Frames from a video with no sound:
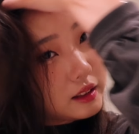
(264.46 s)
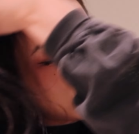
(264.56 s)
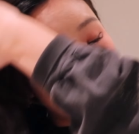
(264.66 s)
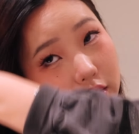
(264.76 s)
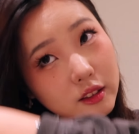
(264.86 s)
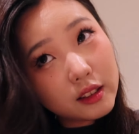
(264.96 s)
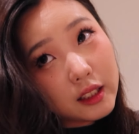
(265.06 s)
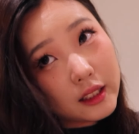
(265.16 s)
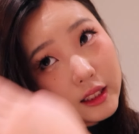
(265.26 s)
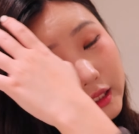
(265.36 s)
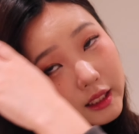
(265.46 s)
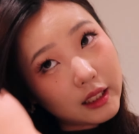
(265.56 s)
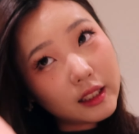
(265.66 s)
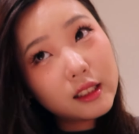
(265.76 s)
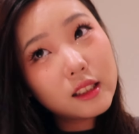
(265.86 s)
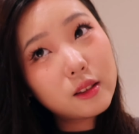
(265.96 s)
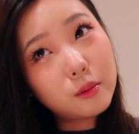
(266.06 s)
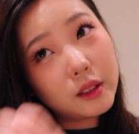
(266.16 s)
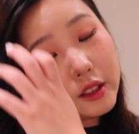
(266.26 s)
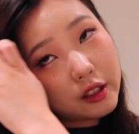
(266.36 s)
it curls like this
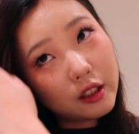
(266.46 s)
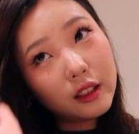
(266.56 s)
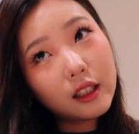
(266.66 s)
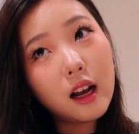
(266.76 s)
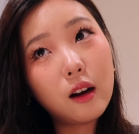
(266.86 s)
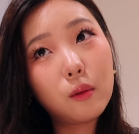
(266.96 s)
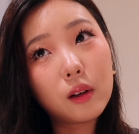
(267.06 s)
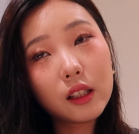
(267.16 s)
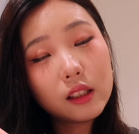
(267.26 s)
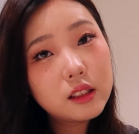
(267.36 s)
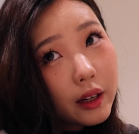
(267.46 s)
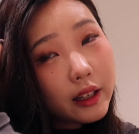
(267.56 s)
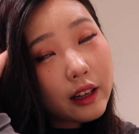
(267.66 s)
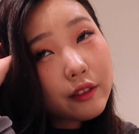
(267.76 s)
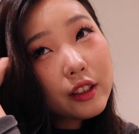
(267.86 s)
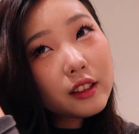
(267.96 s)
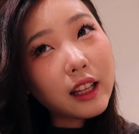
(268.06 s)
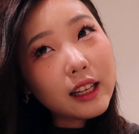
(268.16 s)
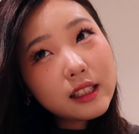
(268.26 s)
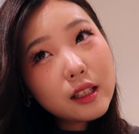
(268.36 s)
when you curl it outward, but I never
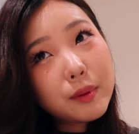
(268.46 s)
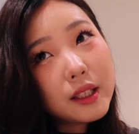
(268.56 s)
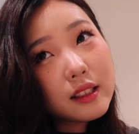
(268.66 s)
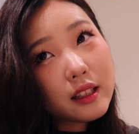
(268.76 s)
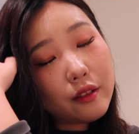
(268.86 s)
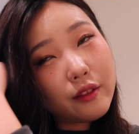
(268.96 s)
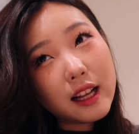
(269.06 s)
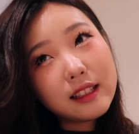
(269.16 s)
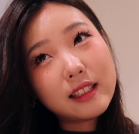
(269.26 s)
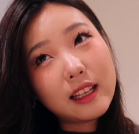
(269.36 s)
liked it because of that